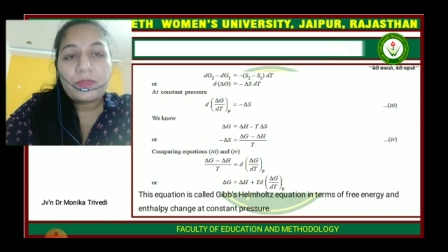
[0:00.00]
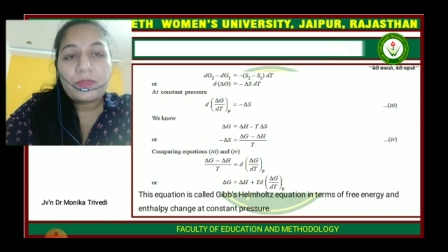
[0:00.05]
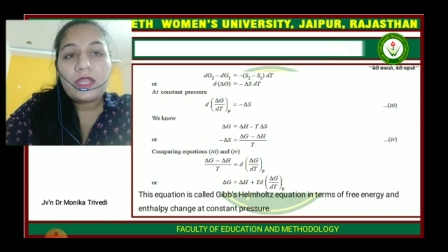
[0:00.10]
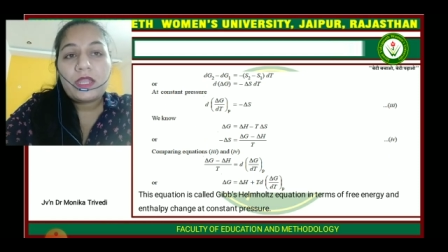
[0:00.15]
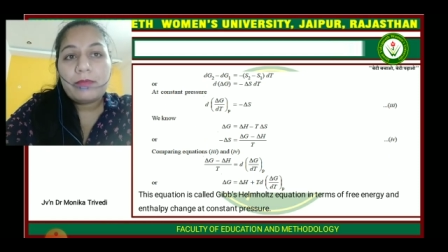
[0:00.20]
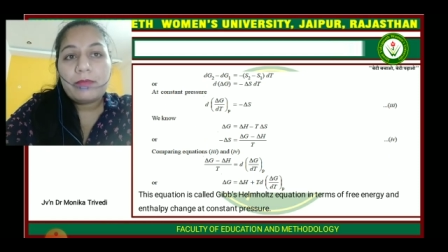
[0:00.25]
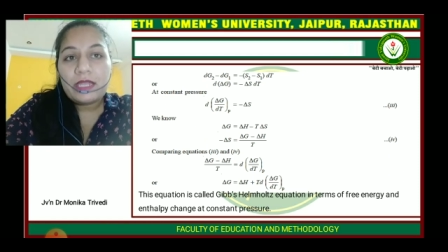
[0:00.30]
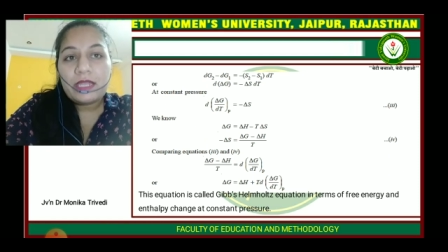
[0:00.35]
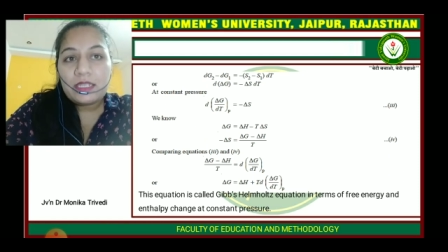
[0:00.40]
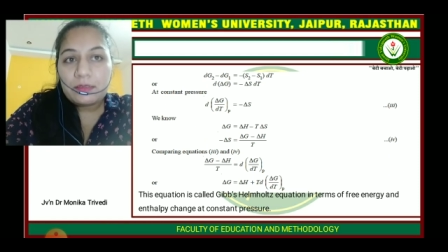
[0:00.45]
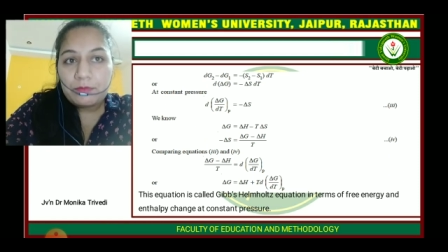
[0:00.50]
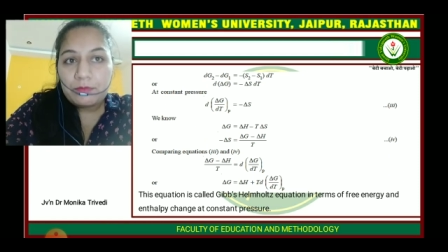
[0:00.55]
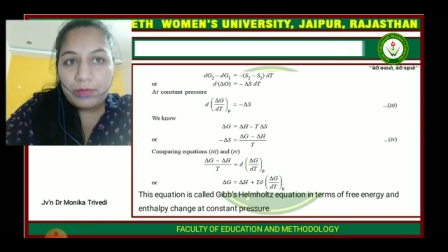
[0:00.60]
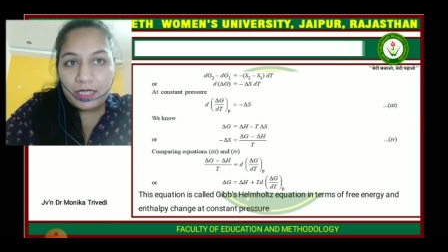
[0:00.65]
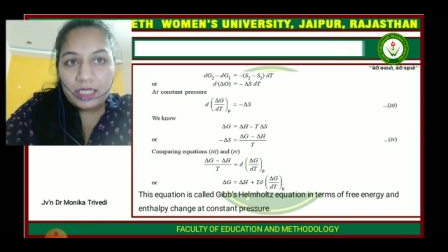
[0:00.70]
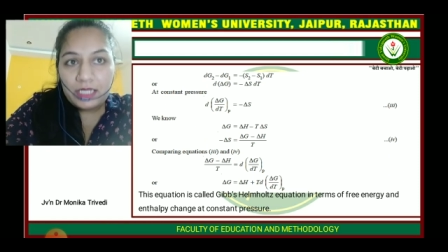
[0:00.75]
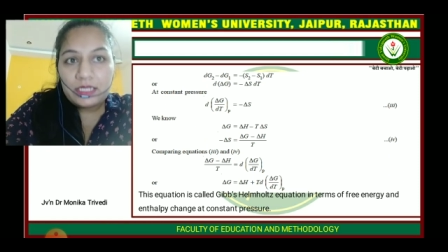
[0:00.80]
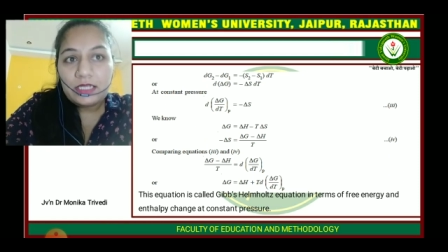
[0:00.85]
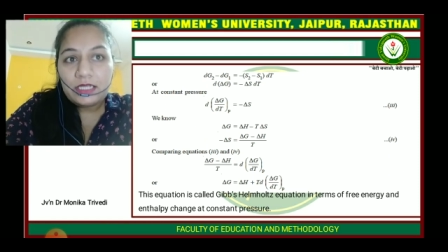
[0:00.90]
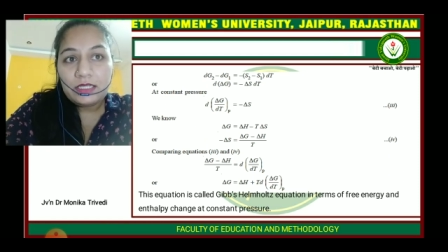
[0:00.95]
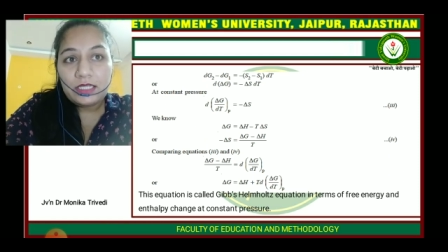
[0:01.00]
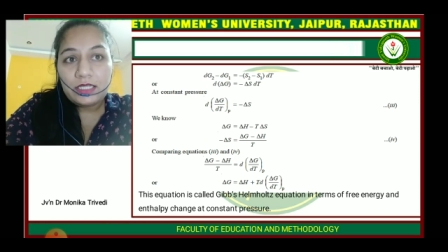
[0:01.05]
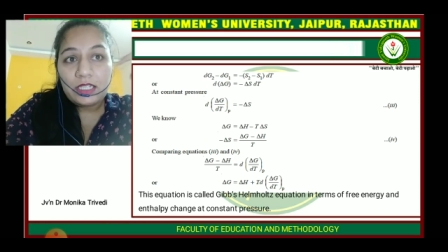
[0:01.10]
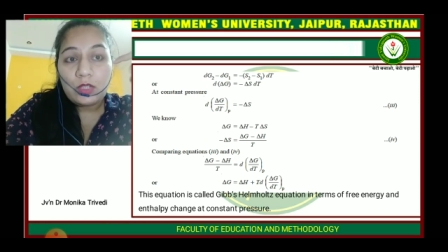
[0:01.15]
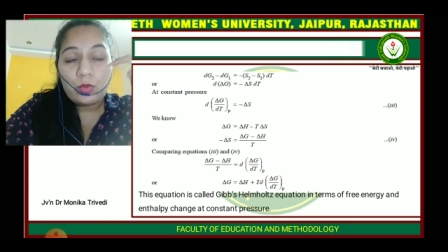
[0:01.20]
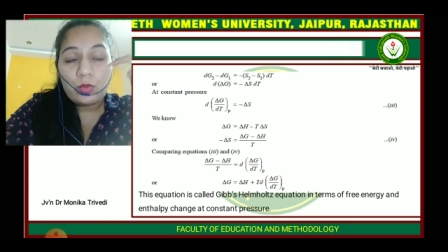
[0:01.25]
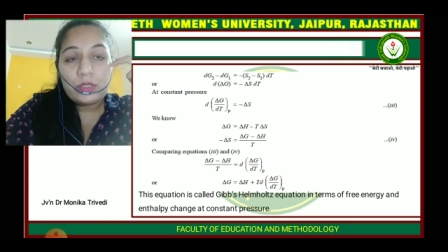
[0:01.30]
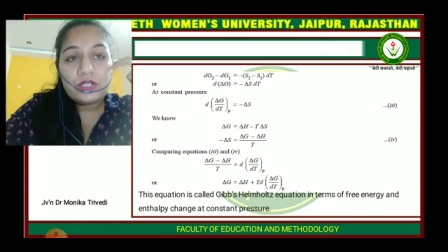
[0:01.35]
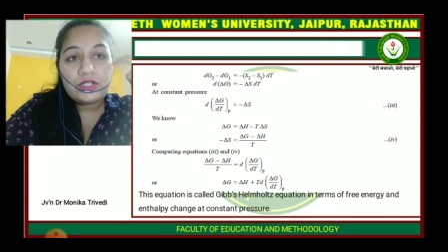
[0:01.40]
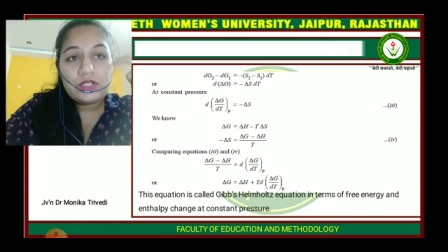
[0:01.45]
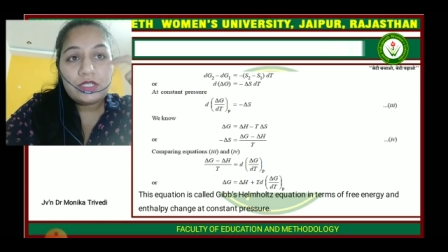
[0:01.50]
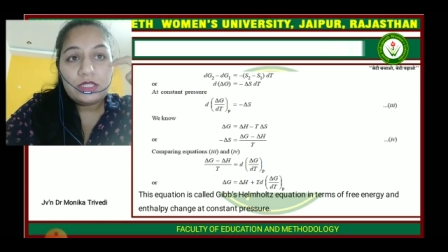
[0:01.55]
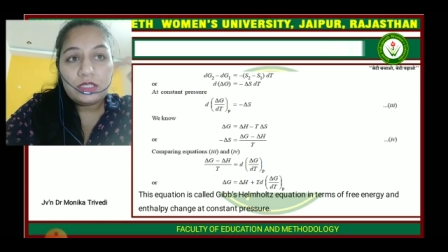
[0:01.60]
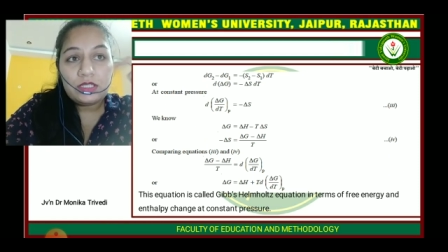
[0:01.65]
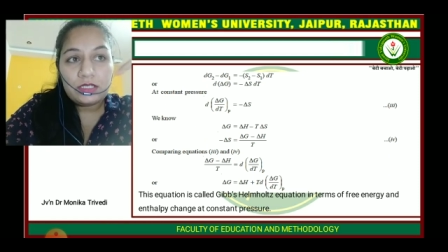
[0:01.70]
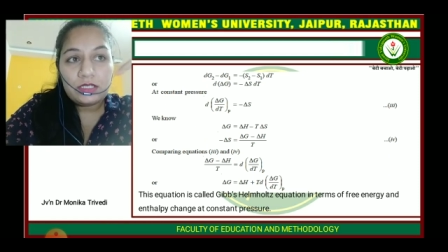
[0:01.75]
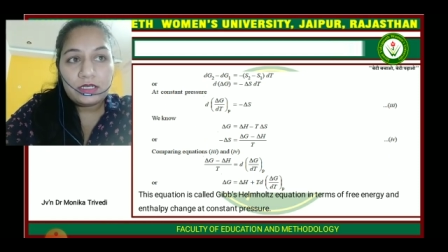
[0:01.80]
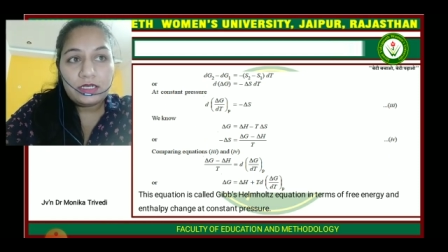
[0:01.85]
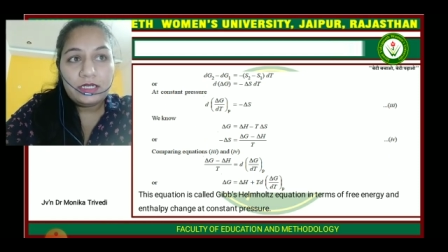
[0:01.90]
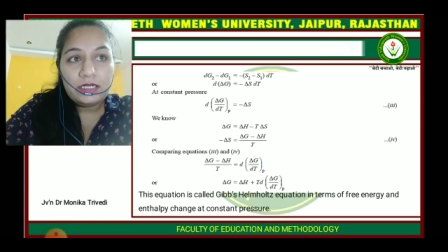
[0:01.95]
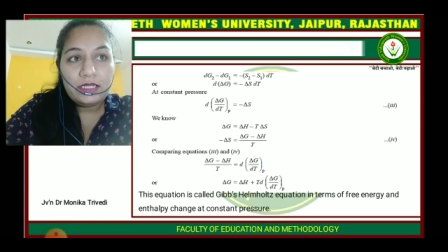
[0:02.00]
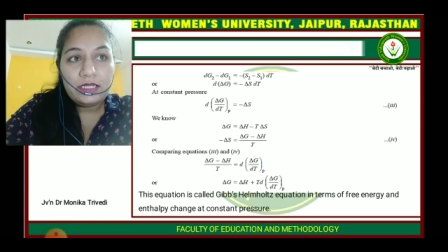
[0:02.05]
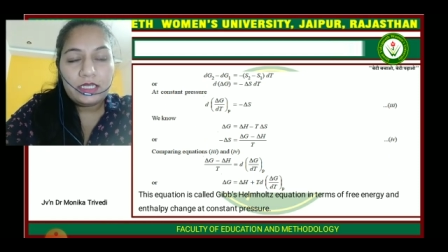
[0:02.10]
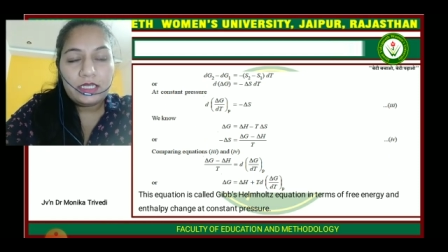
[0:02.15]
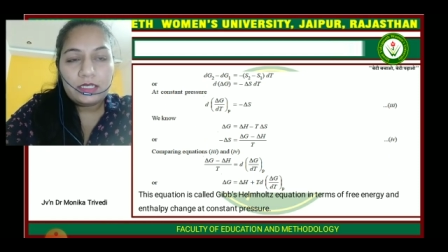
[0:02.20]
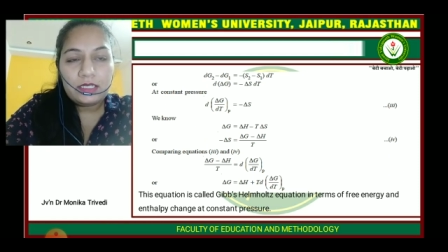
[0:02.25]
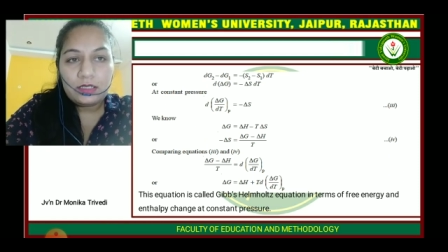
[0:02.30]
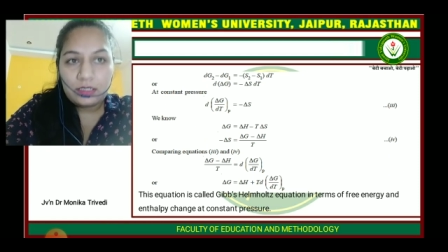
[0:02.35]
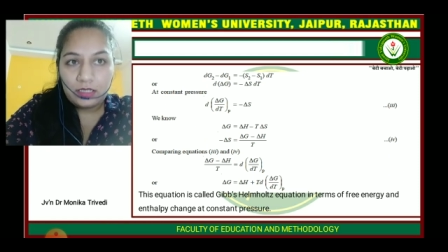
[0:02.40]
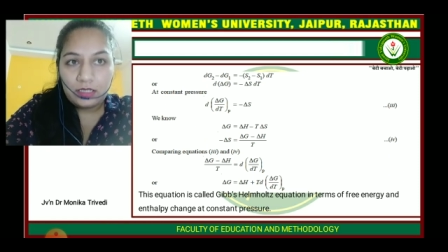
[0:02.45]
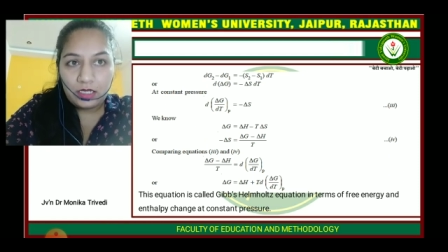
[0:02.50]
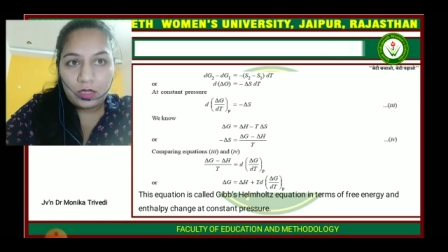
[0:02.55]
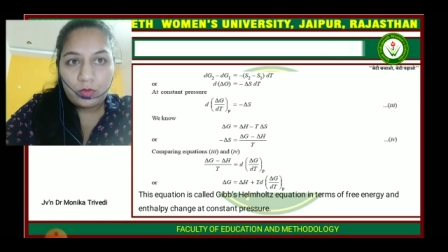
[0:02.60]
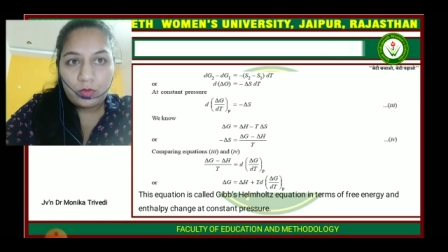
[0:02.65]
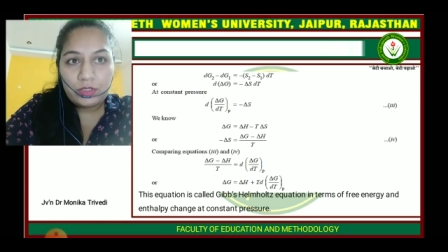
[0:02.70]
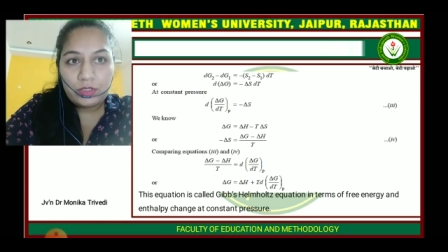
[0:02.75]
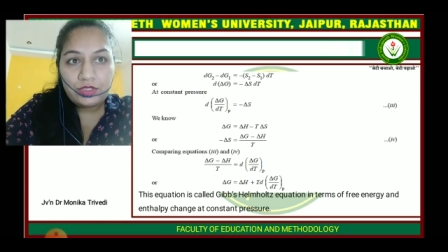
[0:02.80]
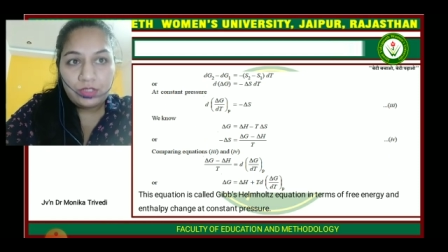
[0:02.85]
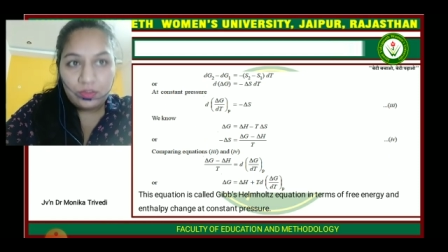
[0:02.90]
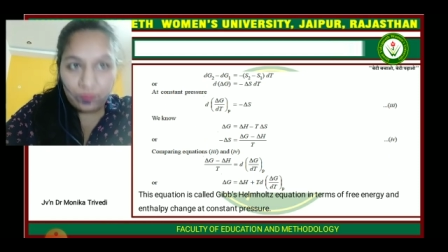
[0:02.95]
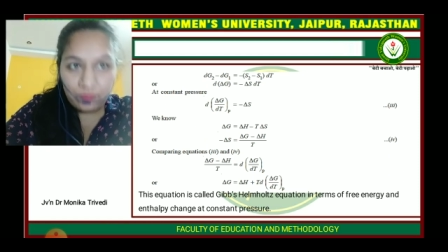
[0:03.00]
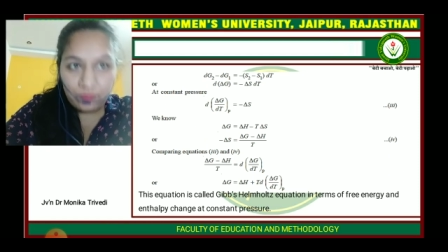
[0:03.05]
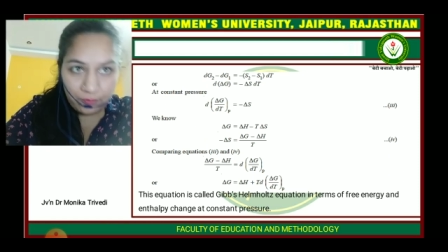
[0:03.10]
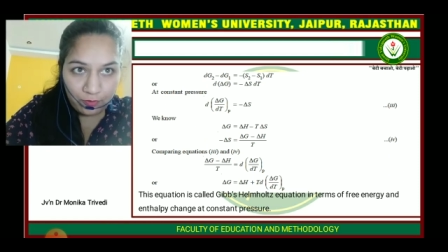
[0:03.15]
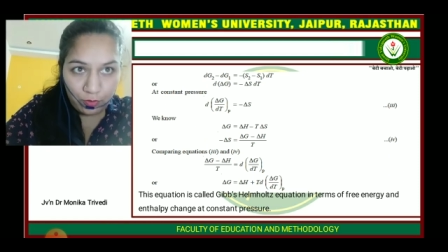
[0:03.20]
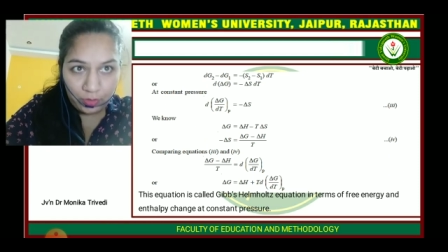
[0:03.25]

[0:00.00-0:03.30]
By comparing the equation 3rd and equation 4,